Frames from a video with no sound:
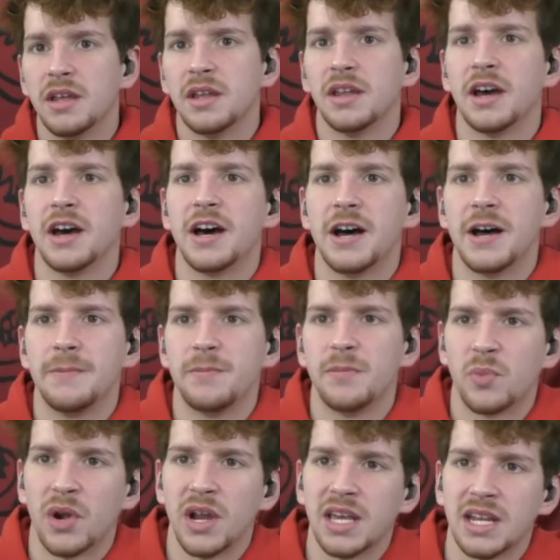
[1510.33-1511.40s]

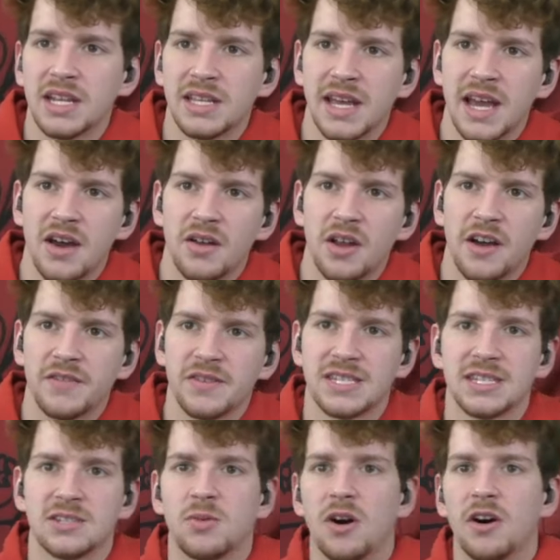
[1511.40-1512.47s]
Breaking it down,
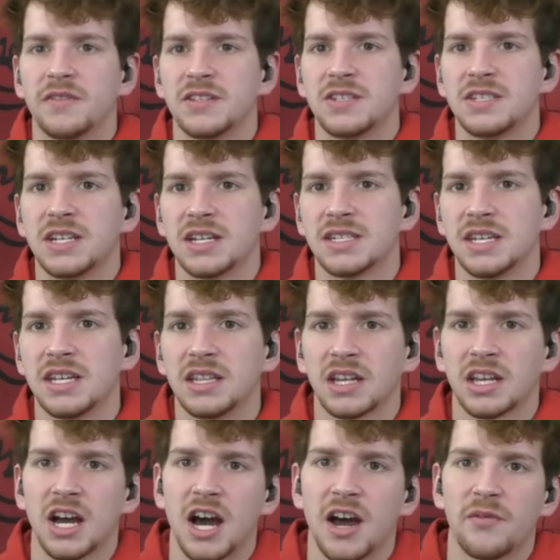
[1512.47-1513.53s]
obviously 12-6 in the
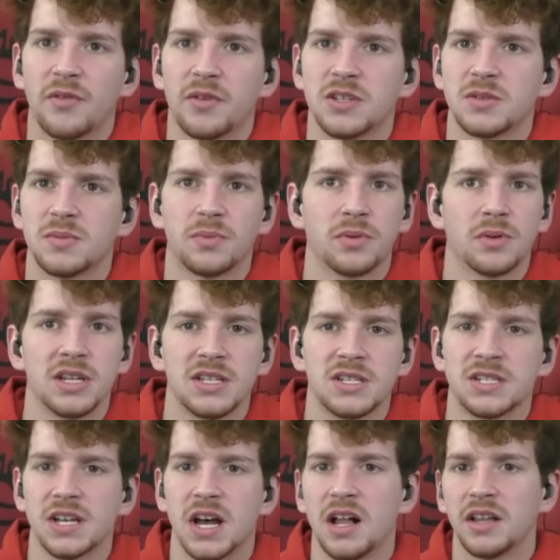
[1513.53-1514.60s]
conference, pretty
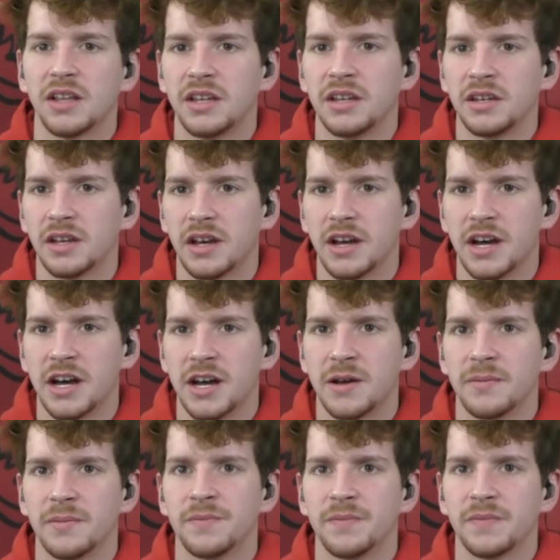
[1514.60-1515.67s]
solid.
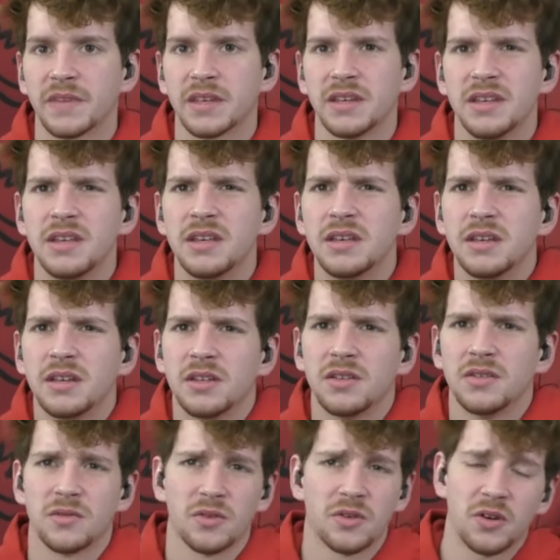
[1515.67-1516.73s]

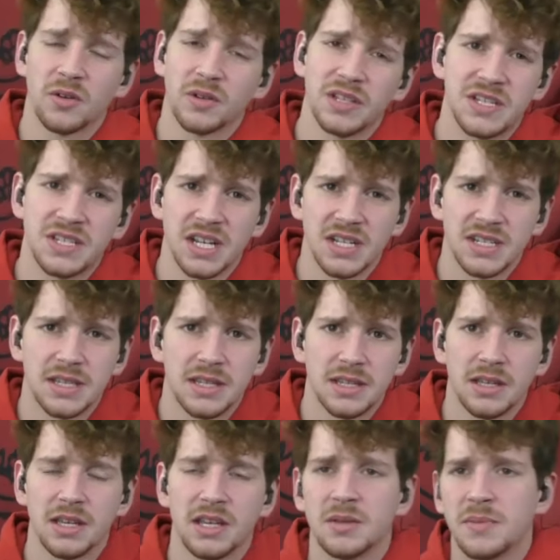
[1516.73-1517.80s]
Currently 6th
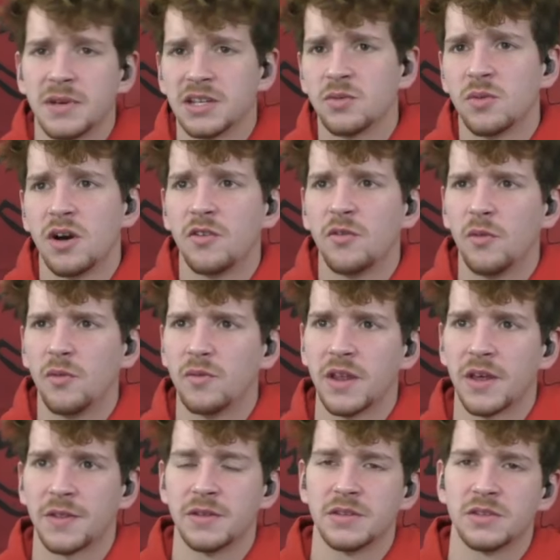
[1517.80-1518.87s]
in the Big 12,
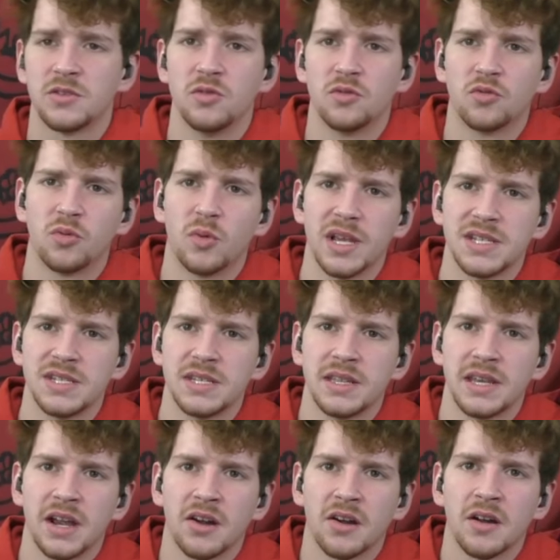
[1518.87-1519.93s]
nothing too crazy
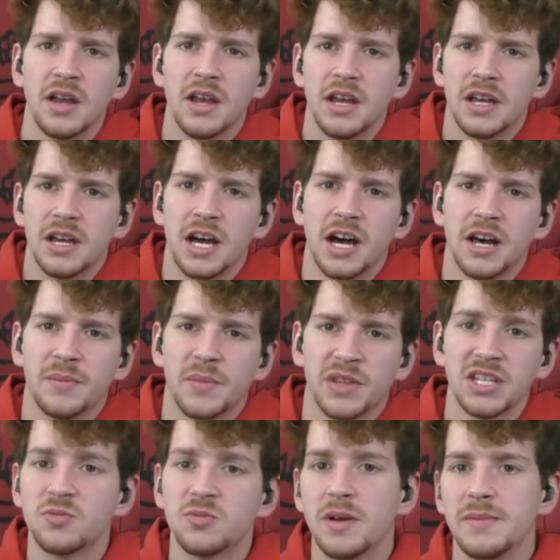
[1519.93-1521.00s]
there. But
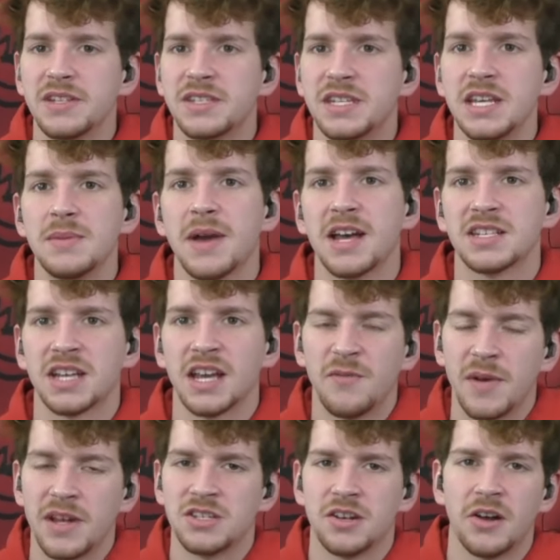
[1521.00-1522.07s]
this women's team, as I've
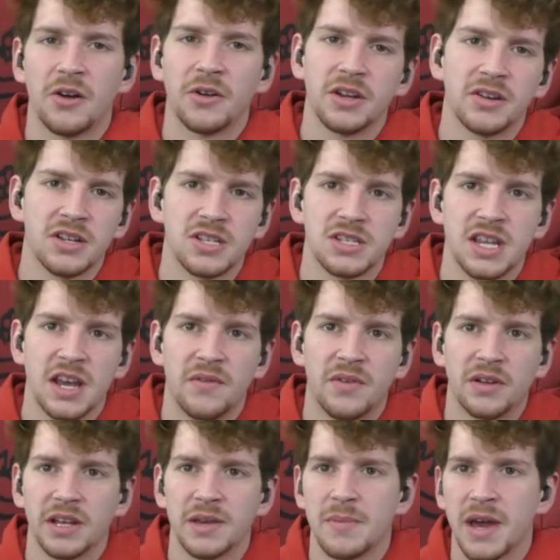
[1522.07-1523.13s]
mentioned all year, is
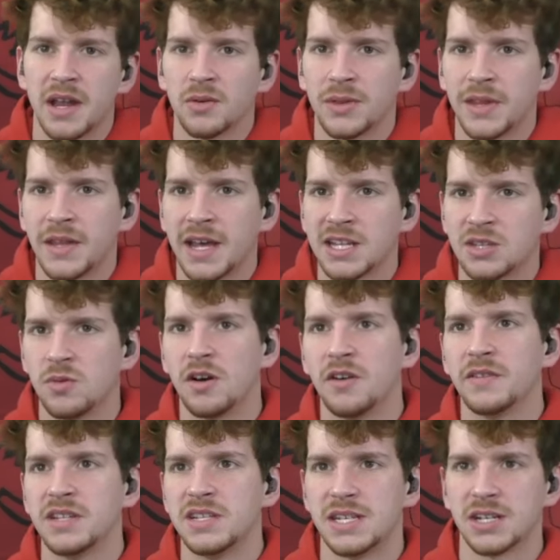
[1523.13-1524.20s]
definitely better than that
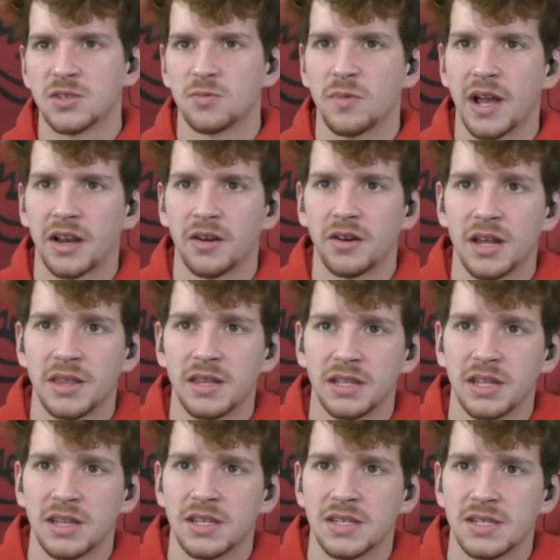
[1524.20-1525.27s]
12-6 record. I think
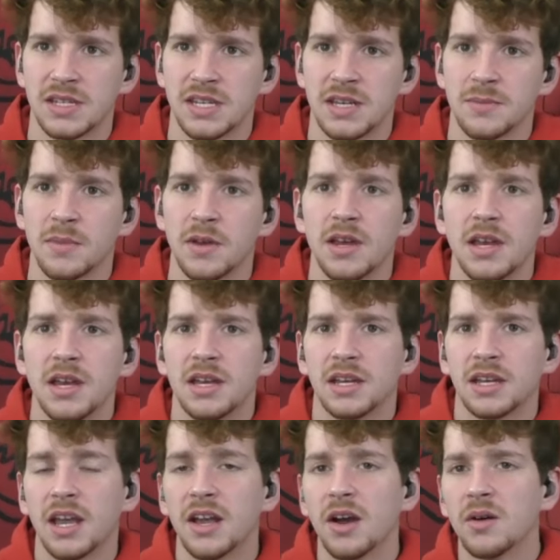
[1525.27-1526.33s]
that this team
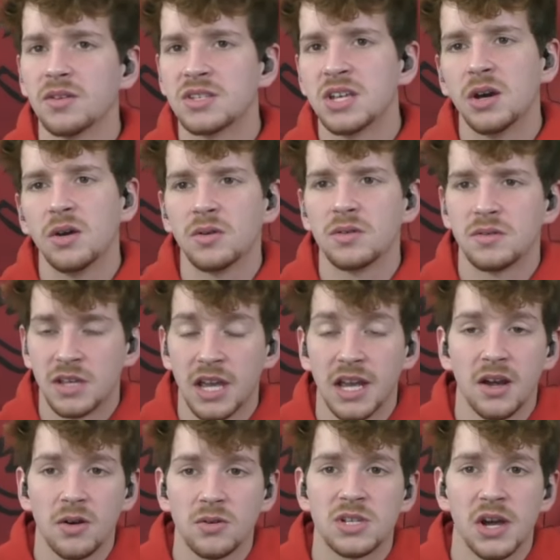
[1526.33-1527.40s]
can go toe
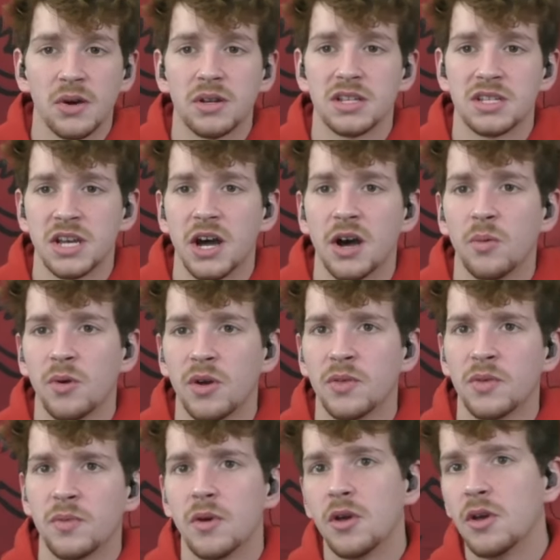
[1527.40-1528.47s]
to toe
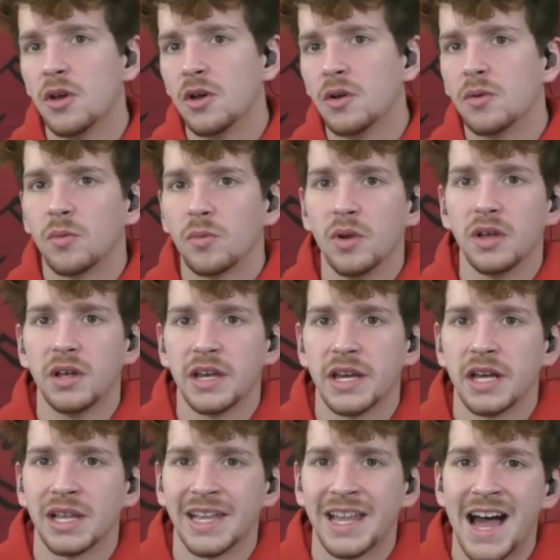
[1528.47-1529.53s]
with really
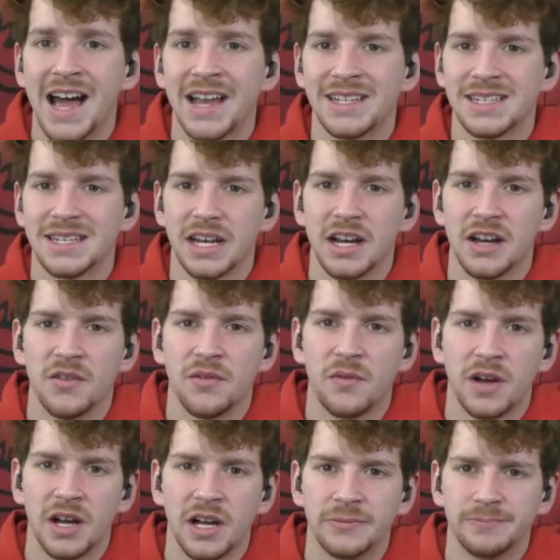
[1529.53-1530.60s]
a lot of
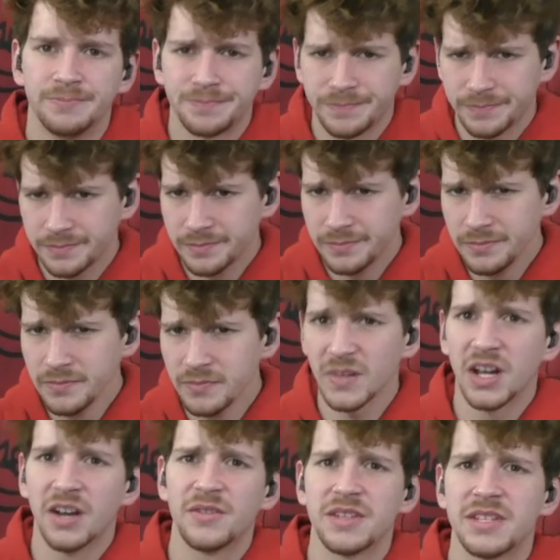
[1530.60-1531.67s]

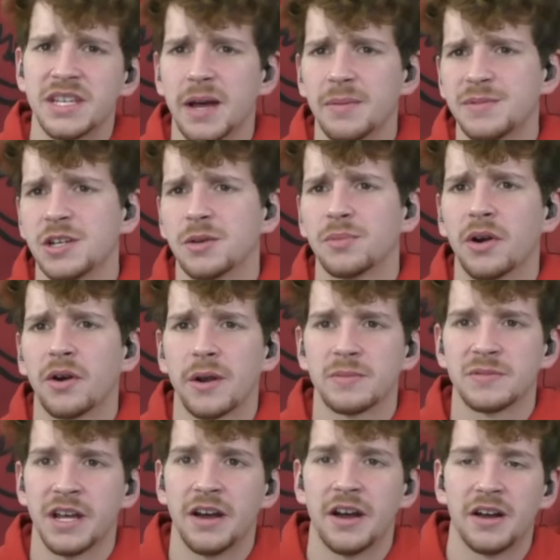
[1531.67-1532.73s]
the top tier
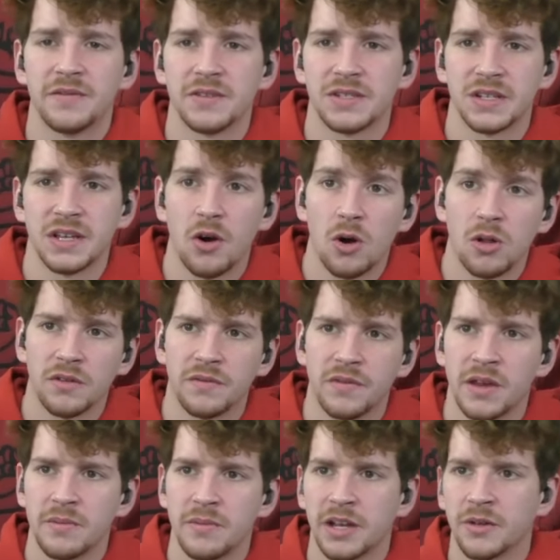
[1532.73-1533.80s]
programs. Not obviously all of
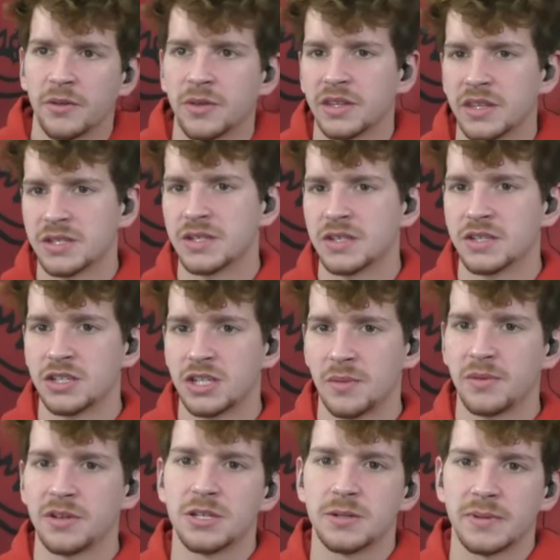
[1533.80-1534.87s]
them. I don't think this is a
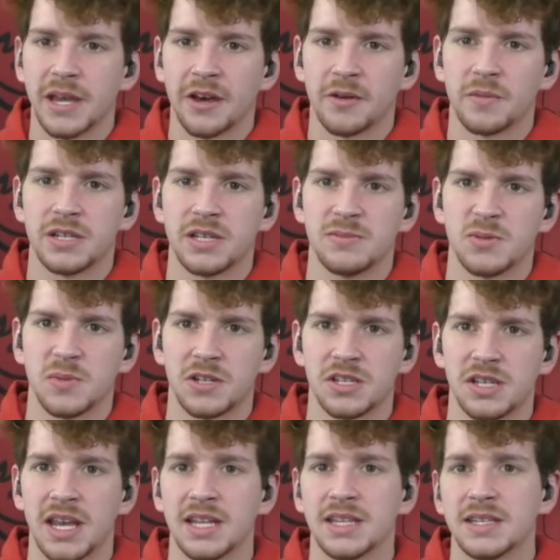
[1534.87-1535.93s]
championship caliber team, as much as
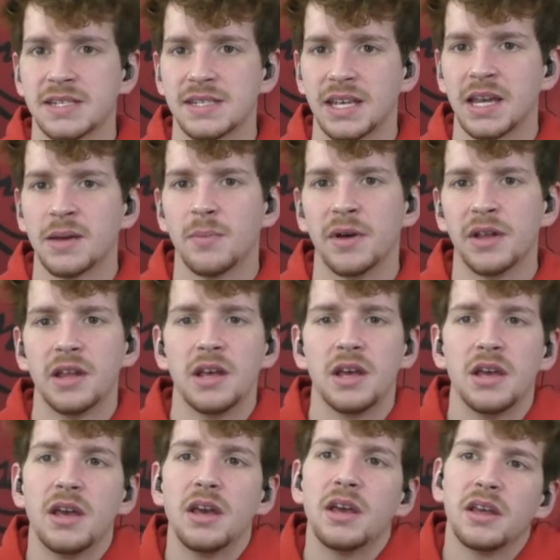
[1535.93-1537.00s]
I hate to say it, but
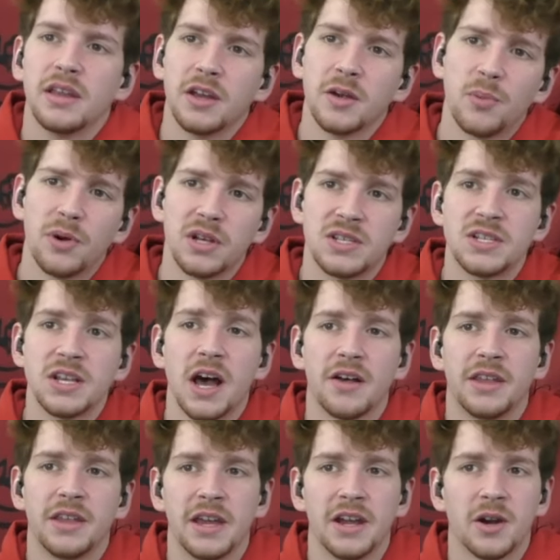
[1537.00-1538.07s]
they're pretty
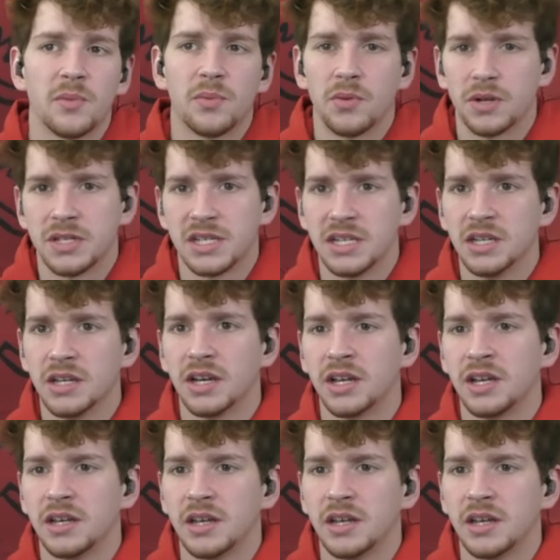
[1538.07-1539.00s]
solid. They are pretty good.